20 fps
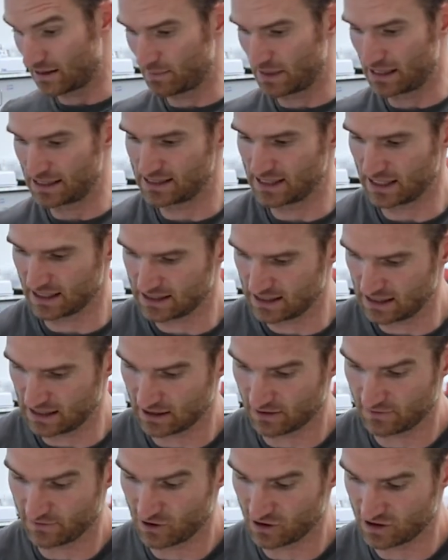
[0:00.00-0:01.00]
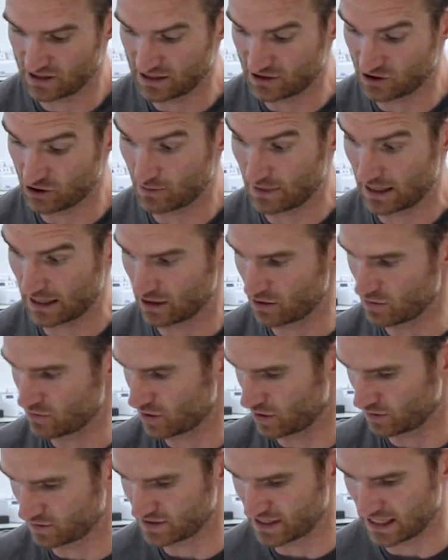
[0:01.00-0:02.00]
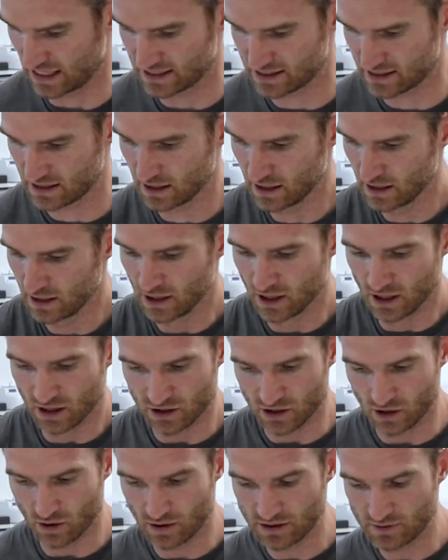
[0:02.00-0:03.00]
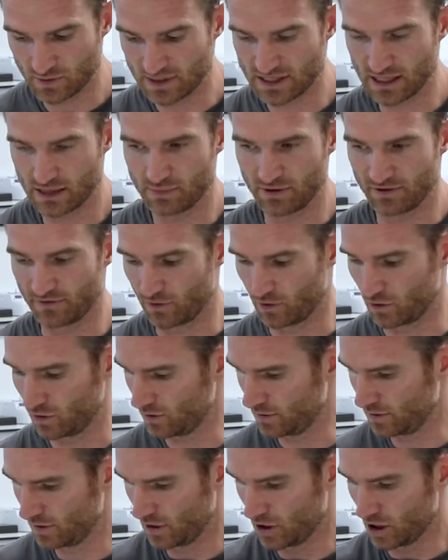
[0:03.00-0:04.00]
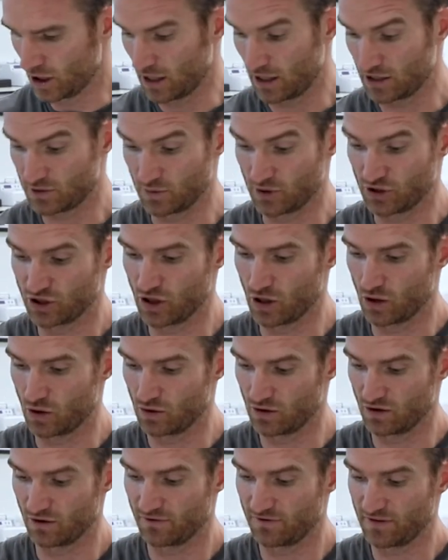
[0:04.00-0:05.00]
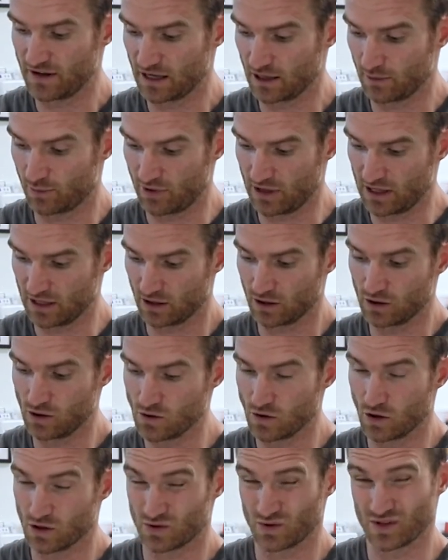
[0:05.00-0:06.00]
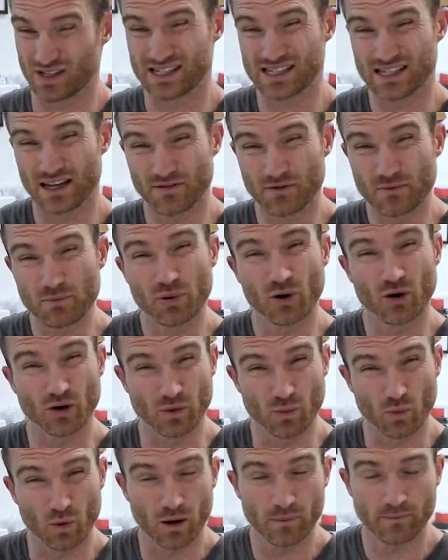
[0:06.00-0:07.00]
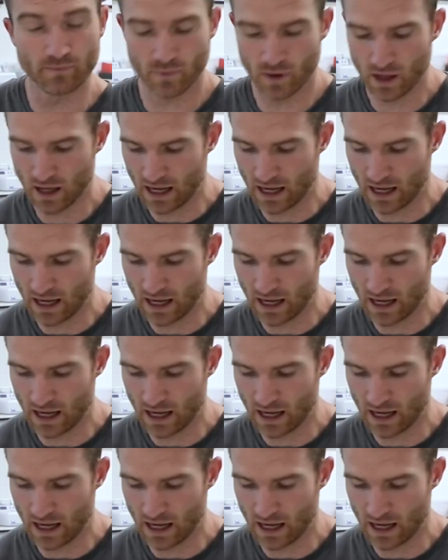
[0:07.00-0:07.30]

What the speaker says: in my 60, I'll first need to do my glucose test. So as we said before, as we showed, the finger prick, the glucose was 7.1